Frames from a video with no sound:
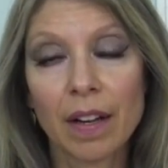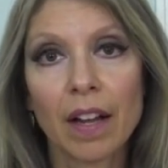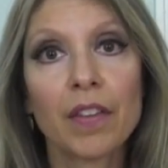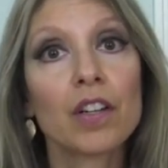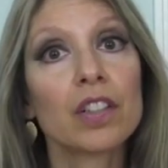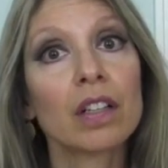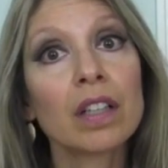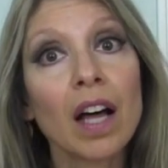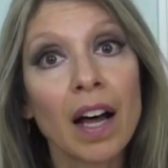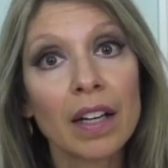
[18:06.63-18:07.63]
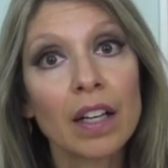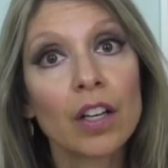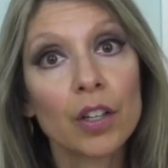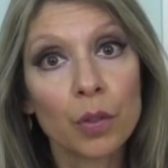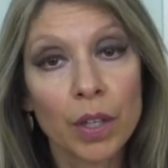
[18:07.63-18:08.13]
And there's a lot
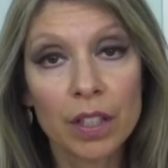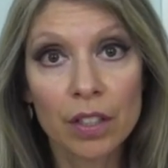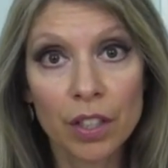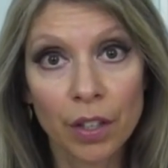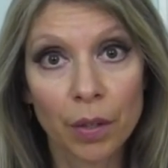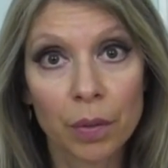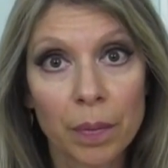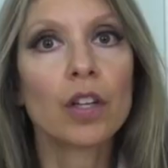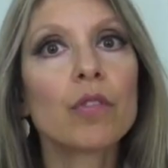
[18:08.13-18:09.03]
you can do.